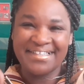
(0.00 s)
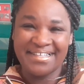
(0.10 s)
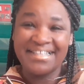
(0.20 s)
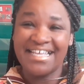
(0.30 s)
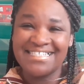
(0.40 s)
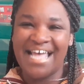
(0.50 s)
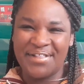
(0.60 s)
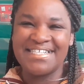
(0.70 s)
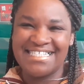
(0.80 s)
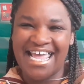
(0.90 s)
They sound the
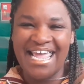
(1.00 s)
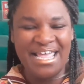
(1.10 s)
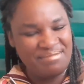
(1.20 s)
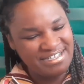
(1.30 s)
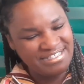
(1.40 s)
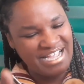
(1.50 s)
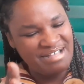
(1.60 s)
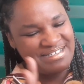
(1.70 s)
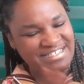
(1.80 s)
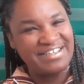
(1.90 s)
same. Good job,
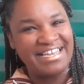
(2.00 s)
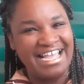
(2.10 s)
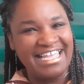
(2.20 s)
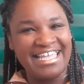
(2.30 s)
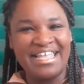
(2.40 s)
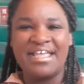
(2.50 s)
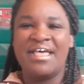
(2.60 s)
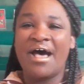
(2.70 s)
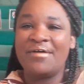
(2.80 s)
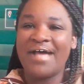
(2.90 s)
Mr. Lion.
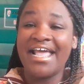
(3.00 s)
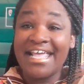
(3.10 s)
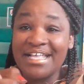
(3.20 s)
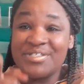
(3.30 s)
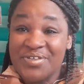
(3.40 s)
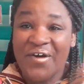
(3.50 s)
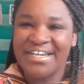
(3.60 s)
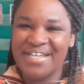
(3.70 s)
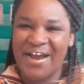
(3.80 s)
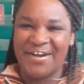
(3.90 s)
All right, it's your
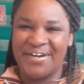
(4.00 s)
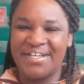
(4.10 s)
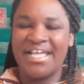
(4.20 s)
turn.